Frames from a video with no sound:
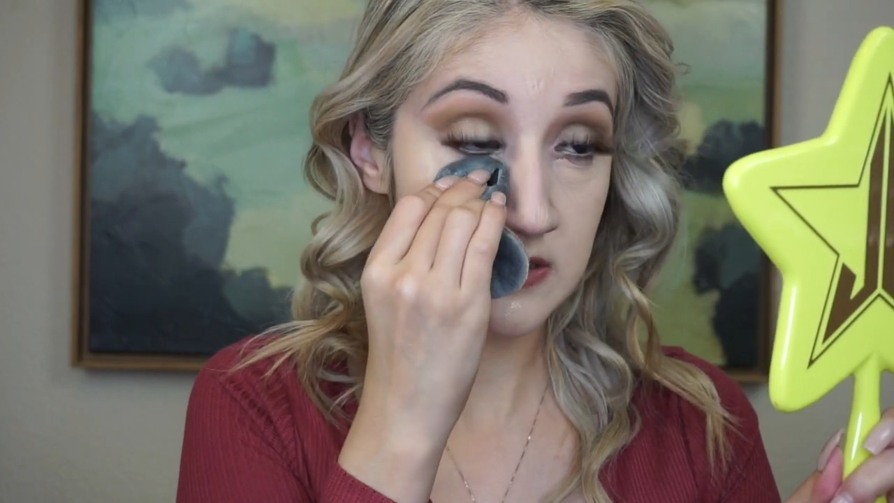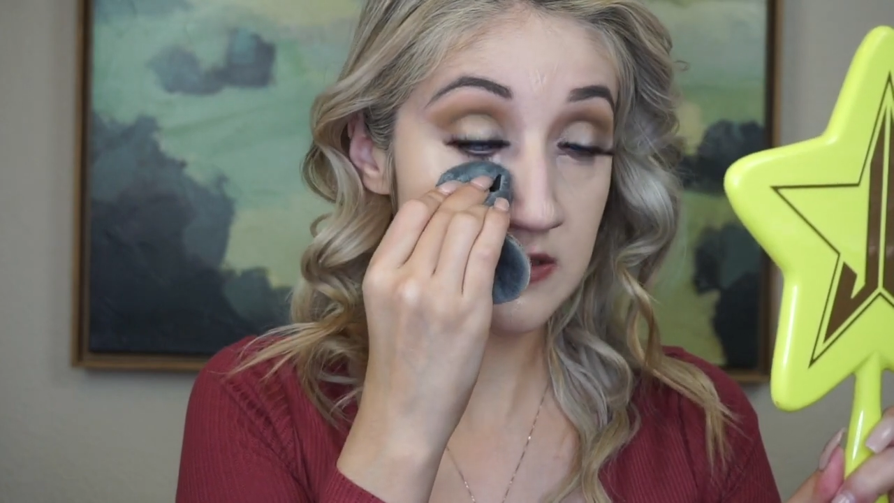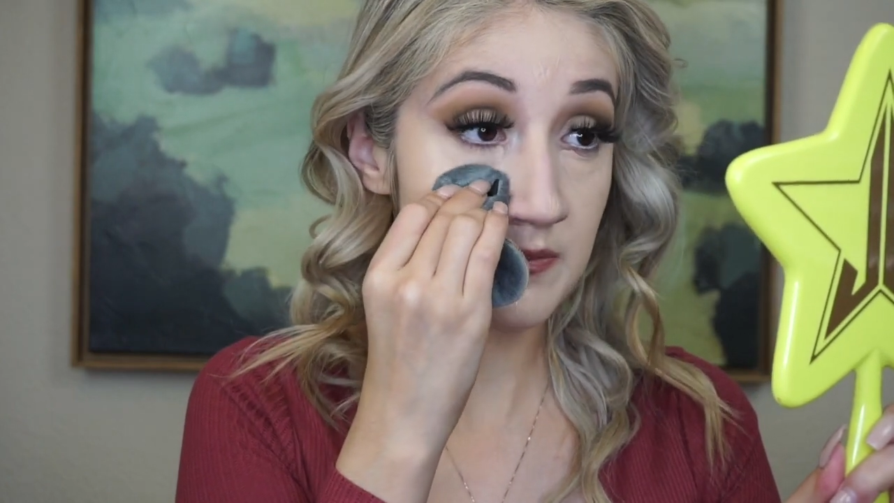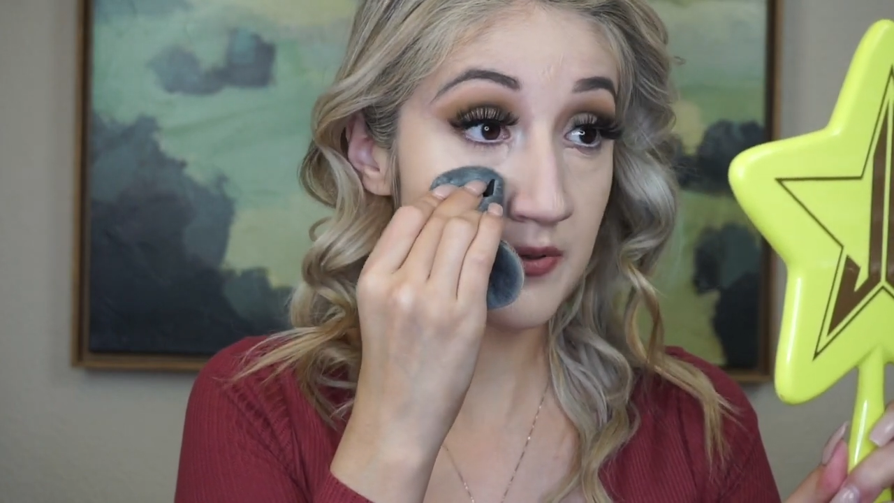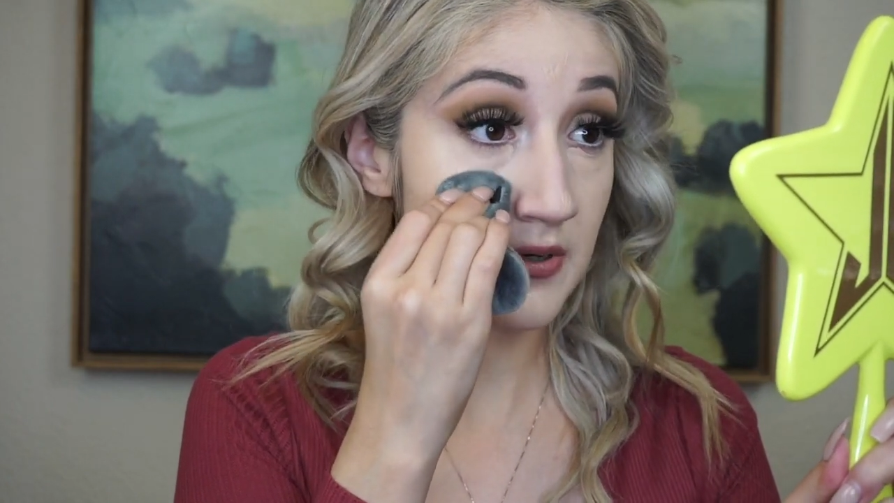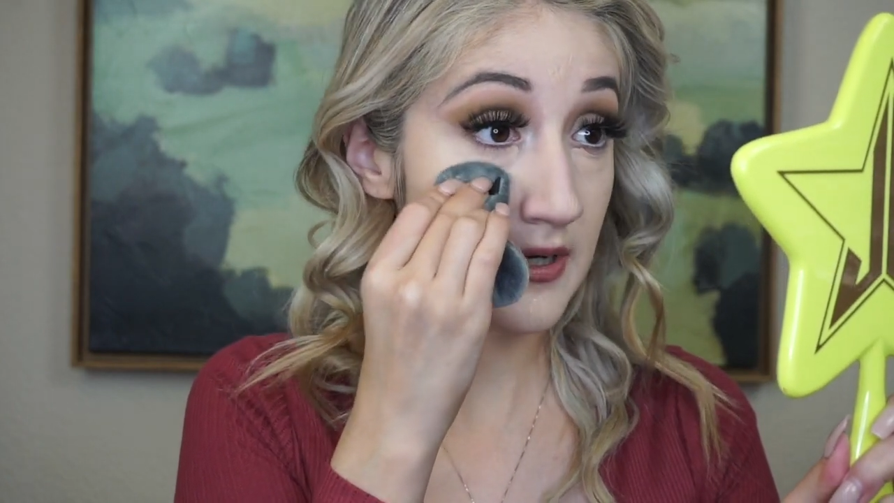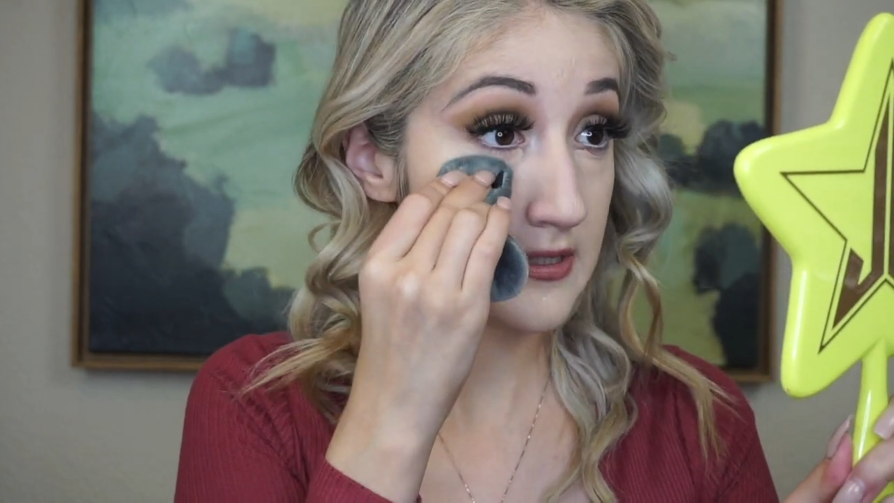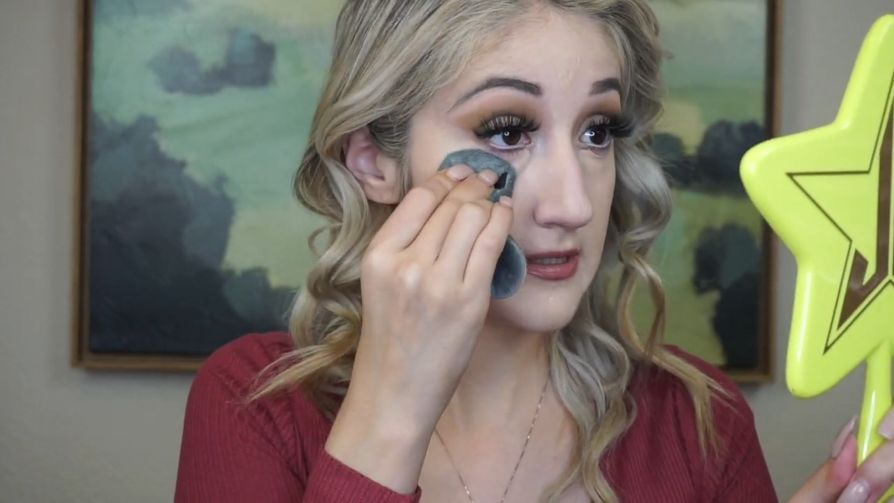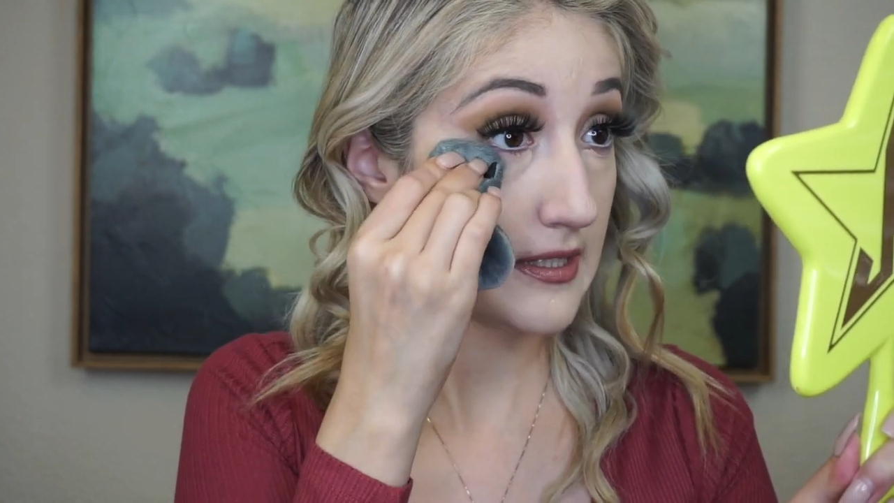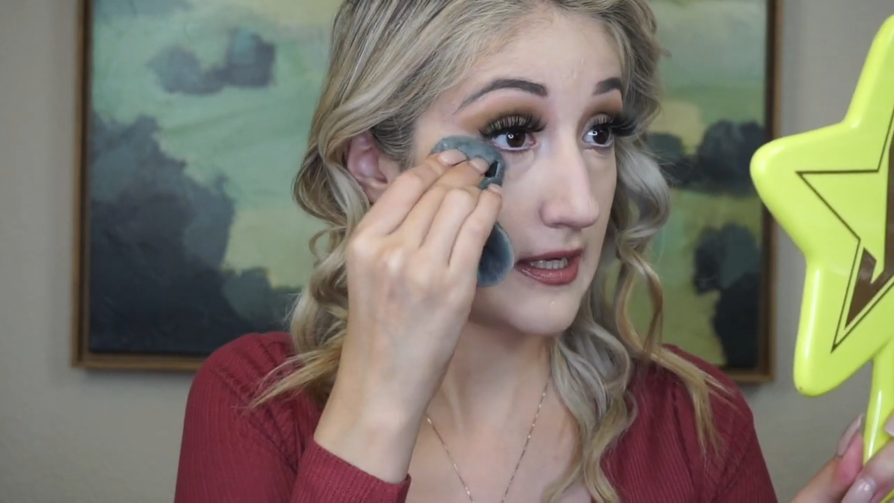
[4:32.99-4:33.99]
to
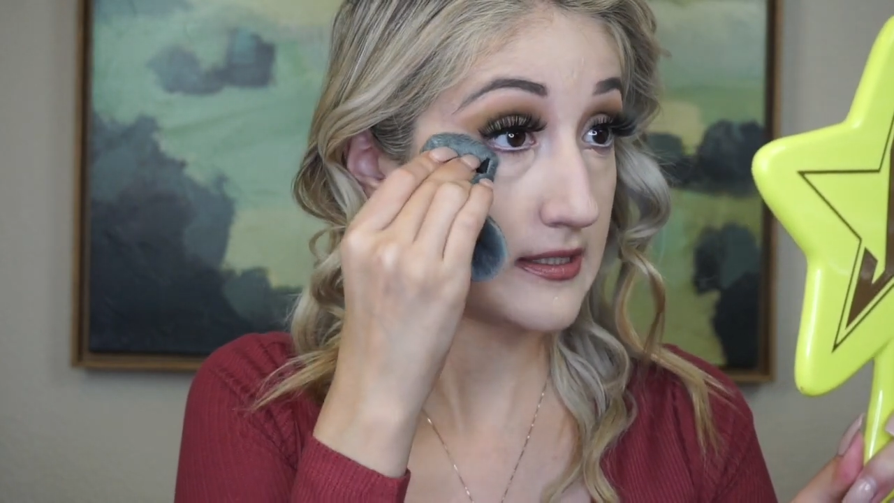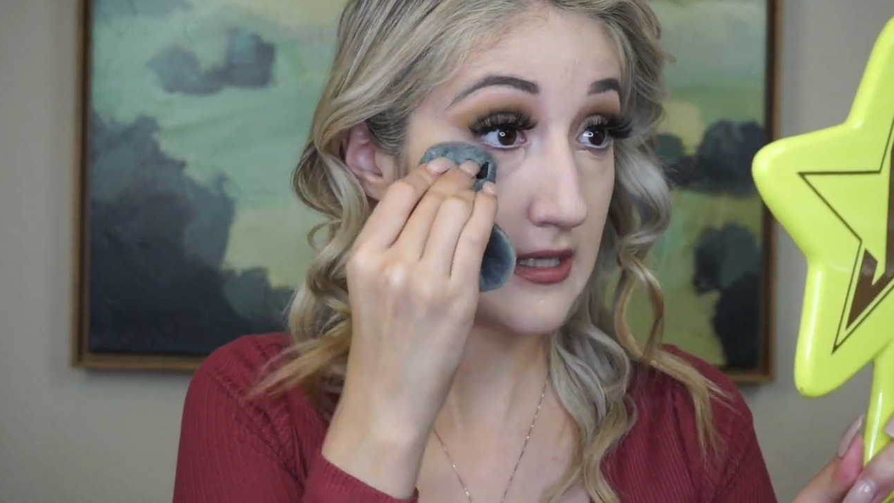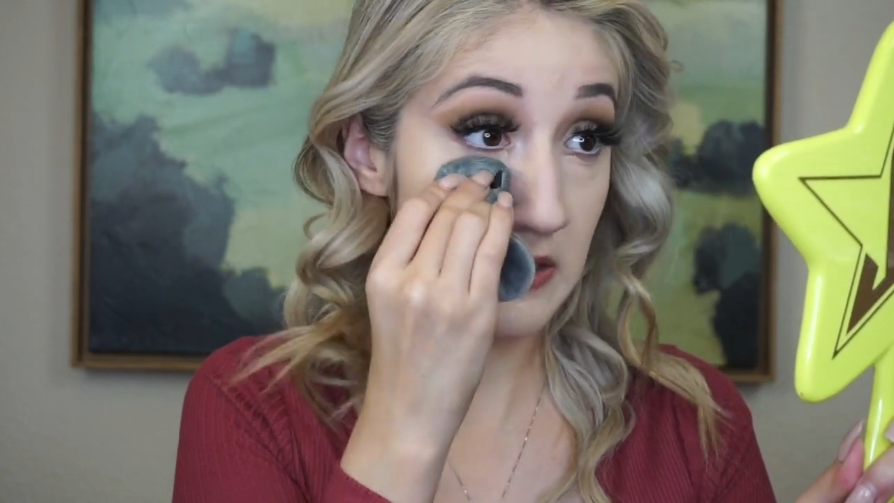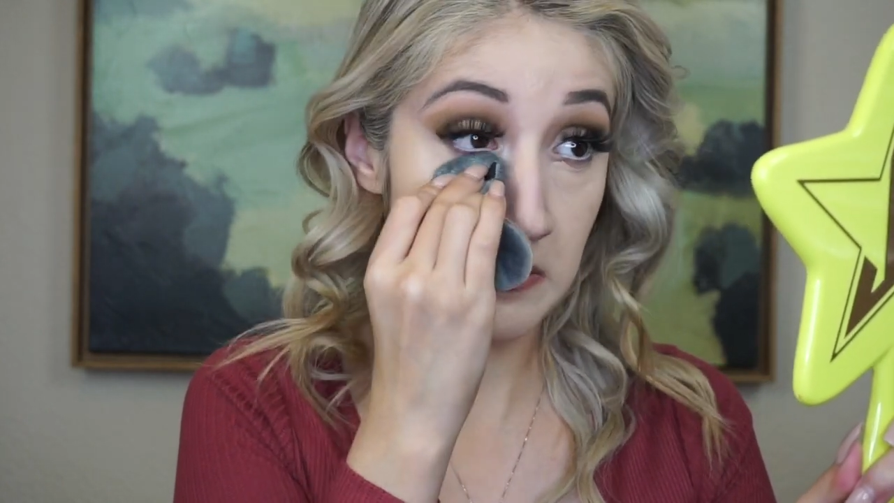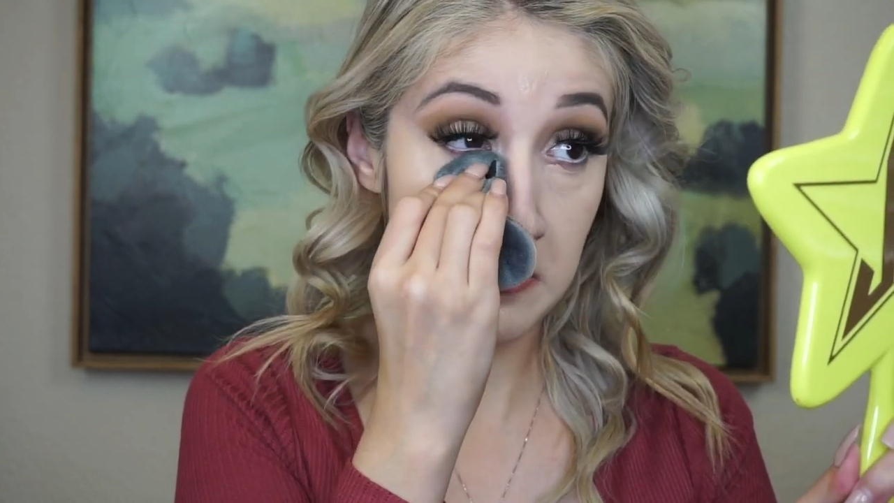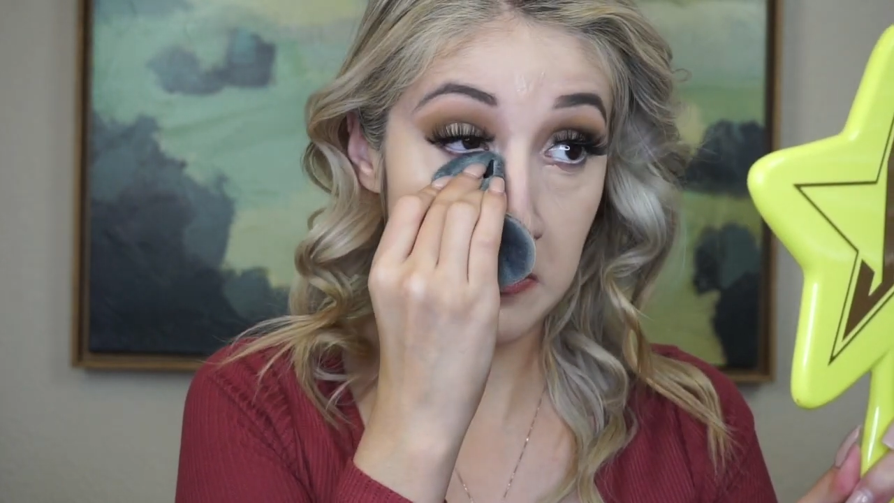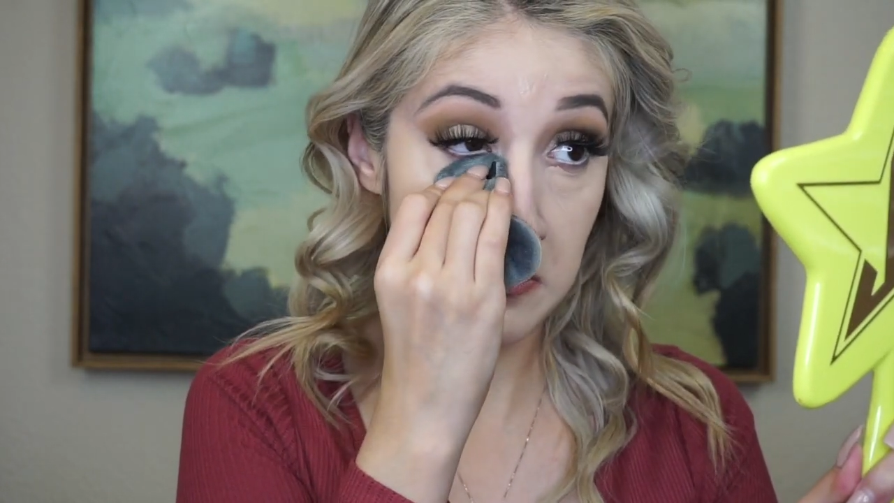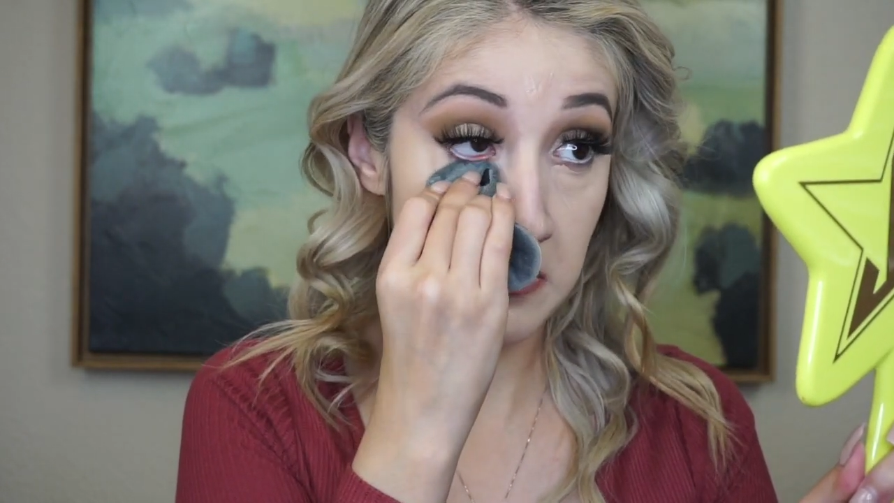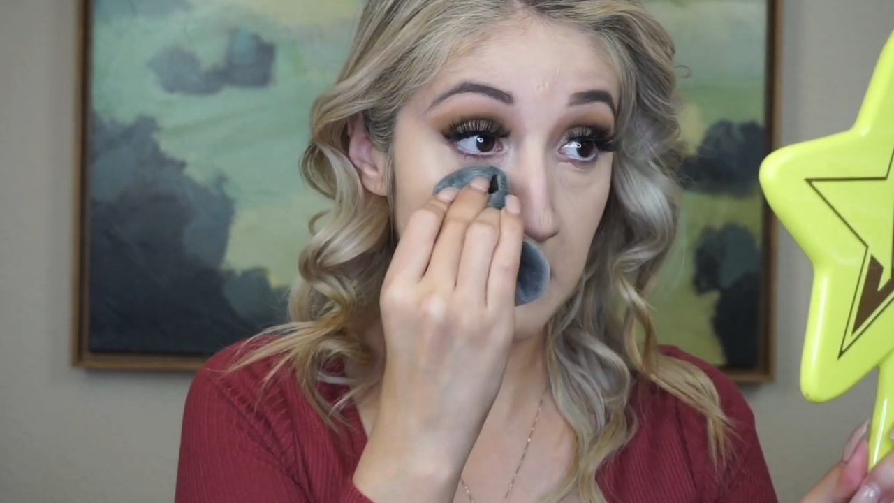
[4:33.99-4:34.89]
press that down.